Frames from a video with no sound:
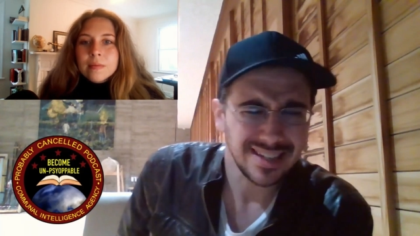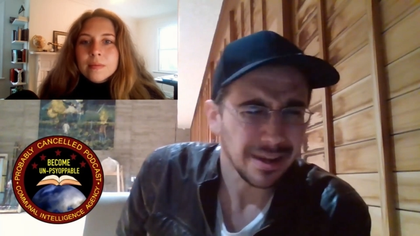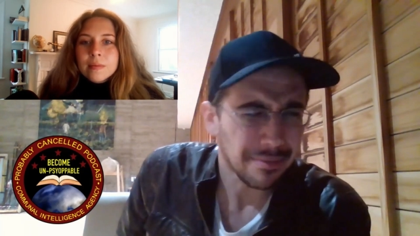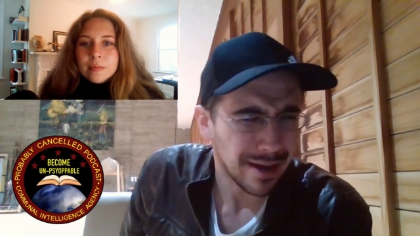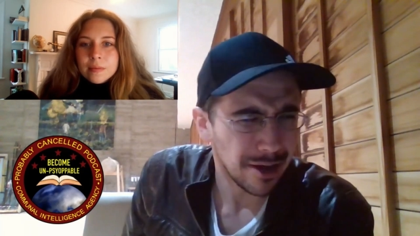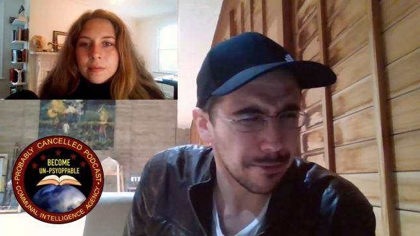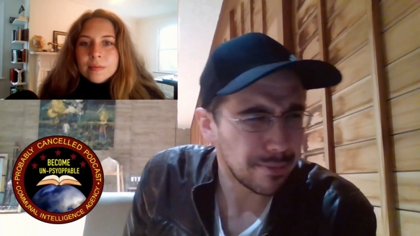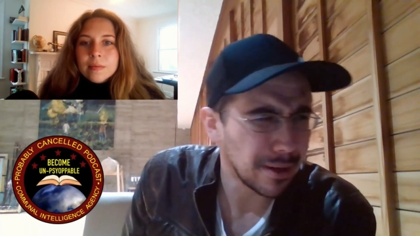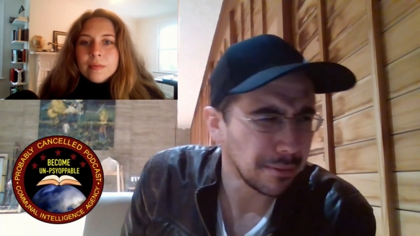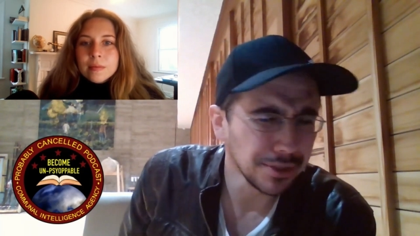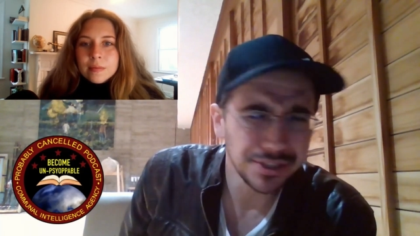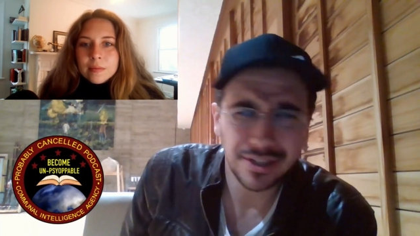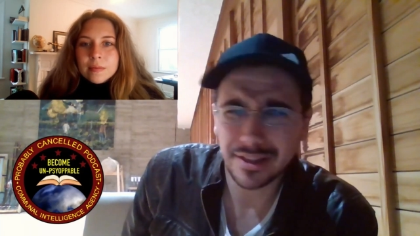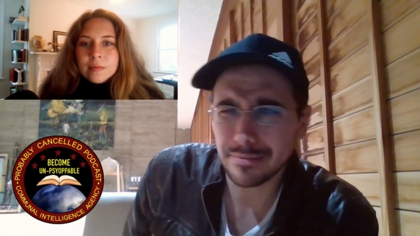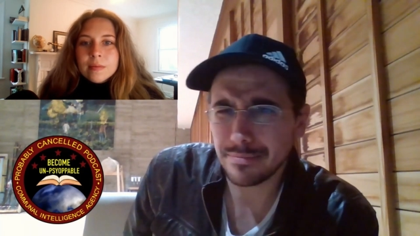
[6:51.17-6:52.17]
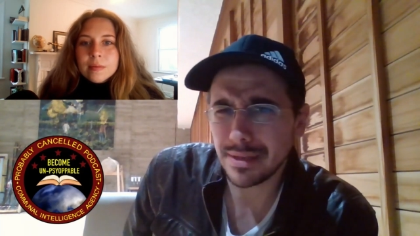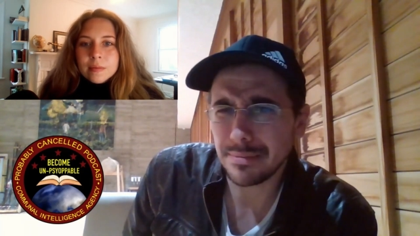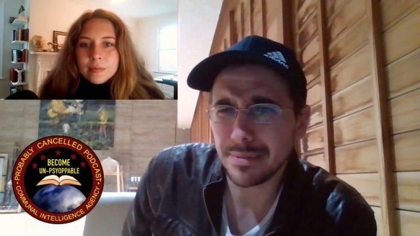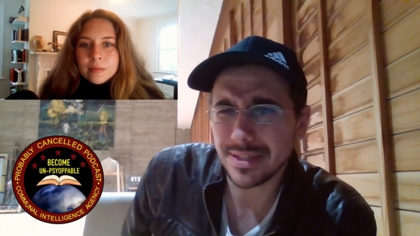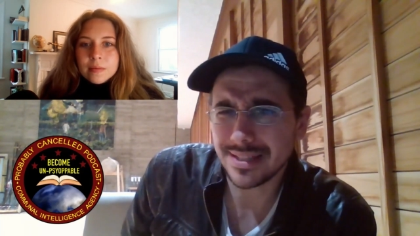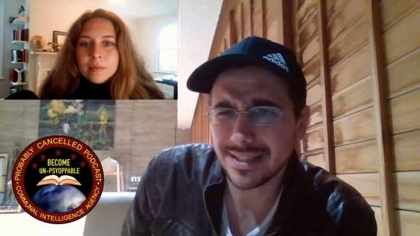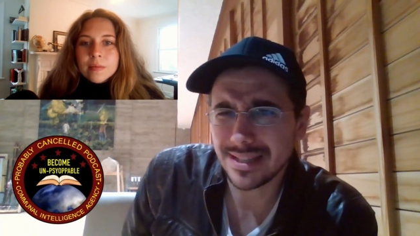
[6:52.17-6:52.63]
Speaker 1: somehow published
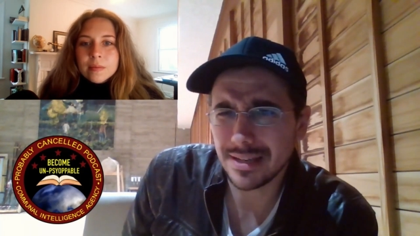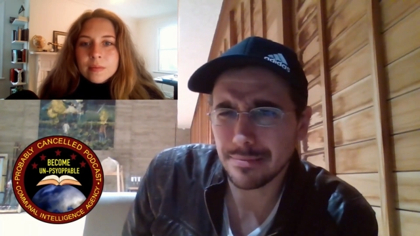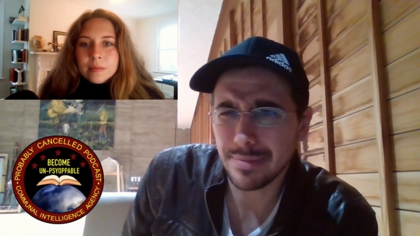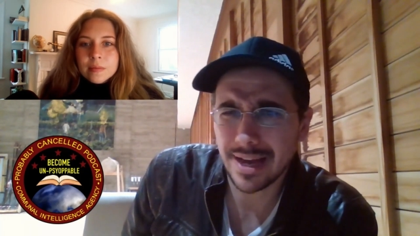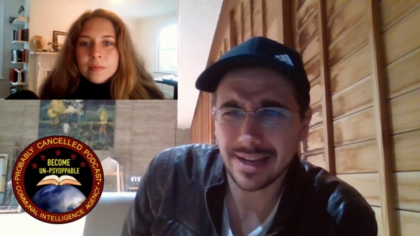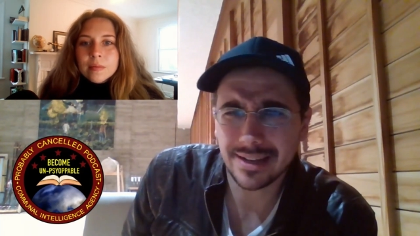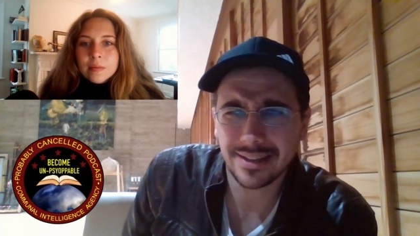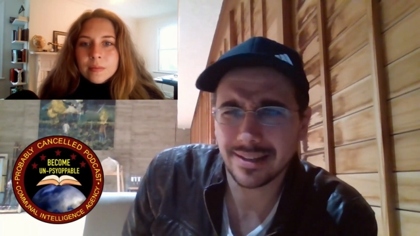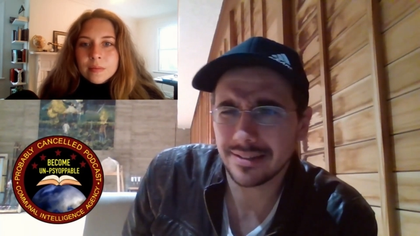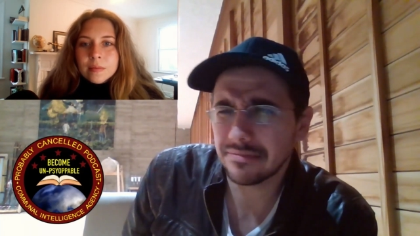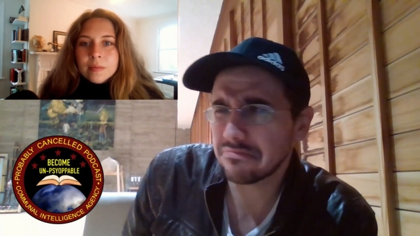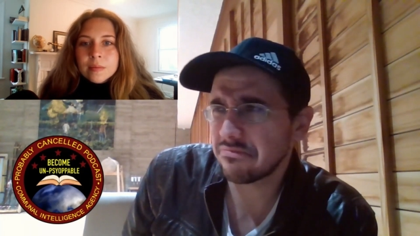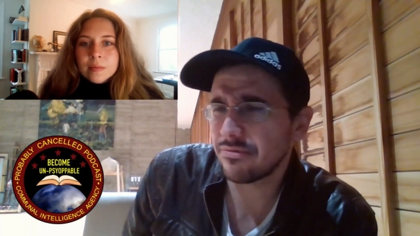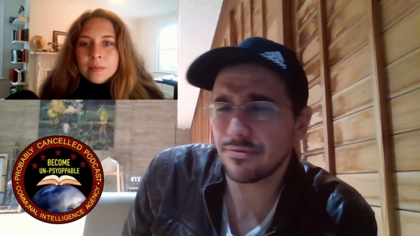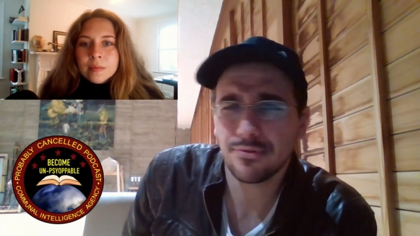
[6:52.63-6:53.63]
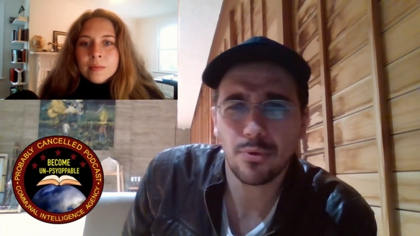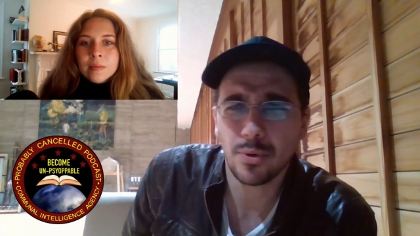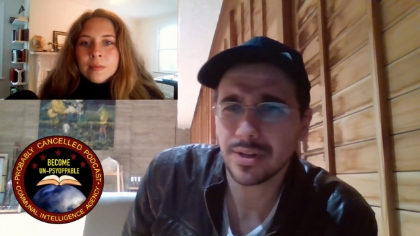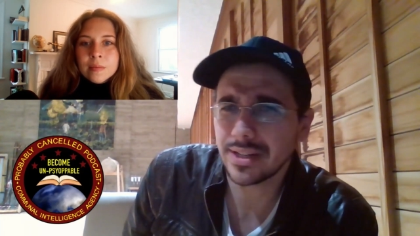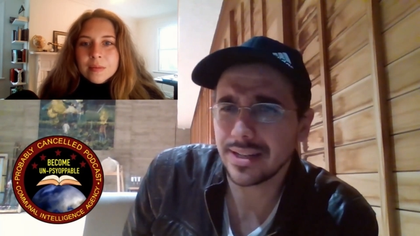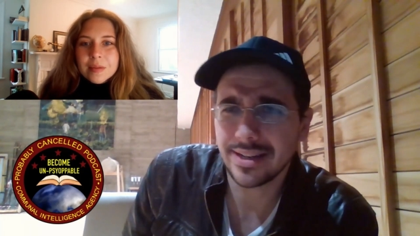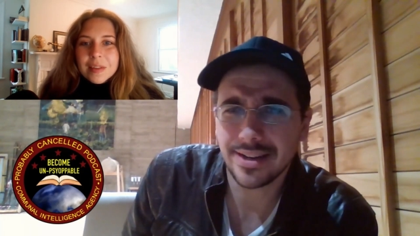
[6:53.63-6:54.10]
on the BBC back like
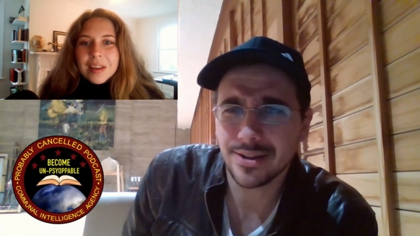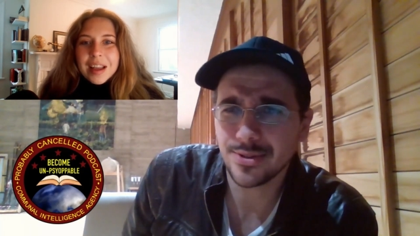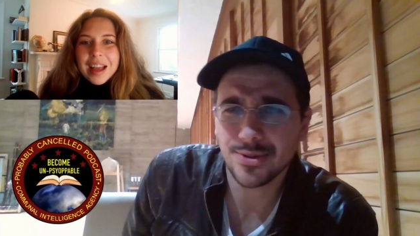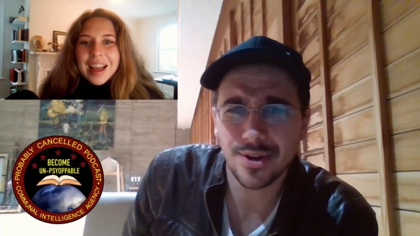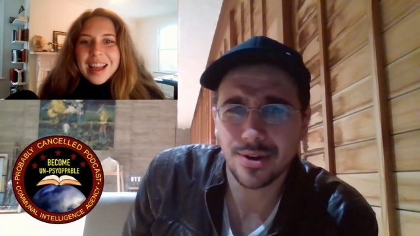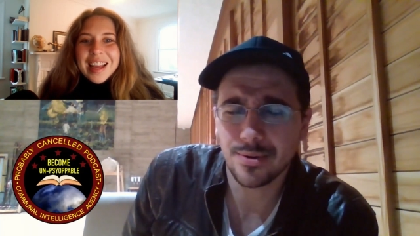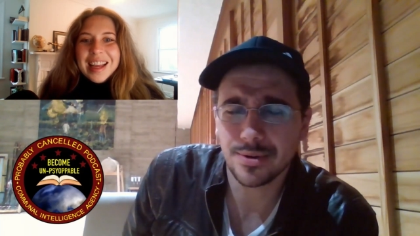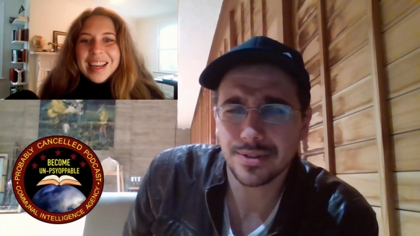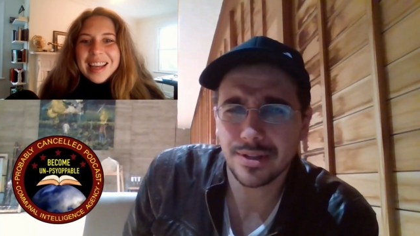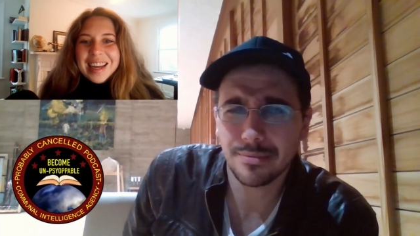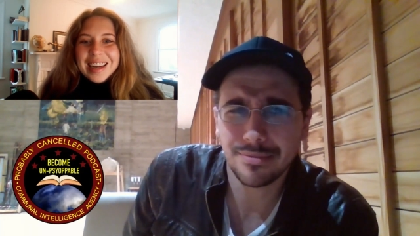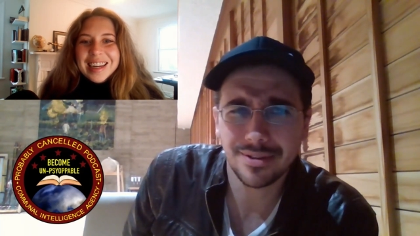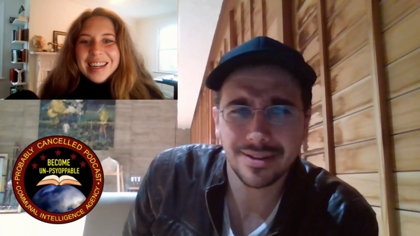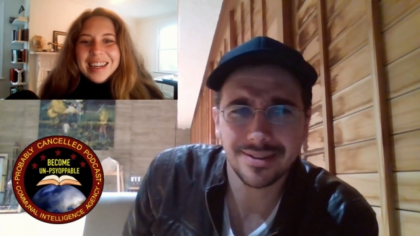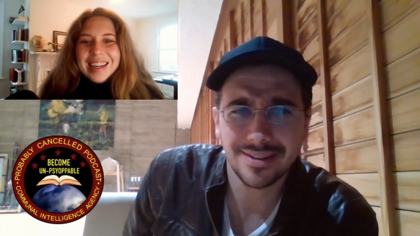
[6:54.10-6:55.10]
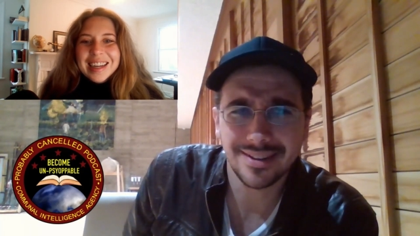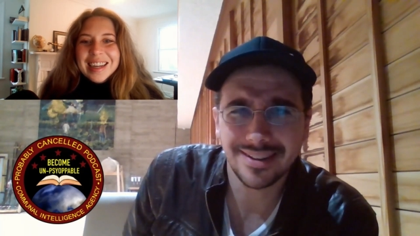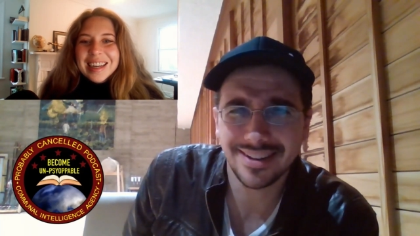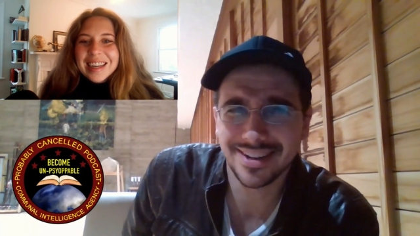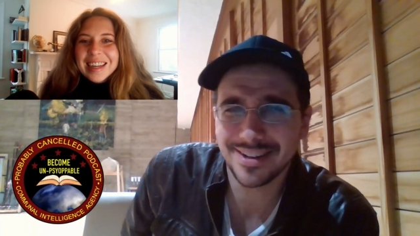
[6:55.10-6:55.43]
14 years ago or yeah. something.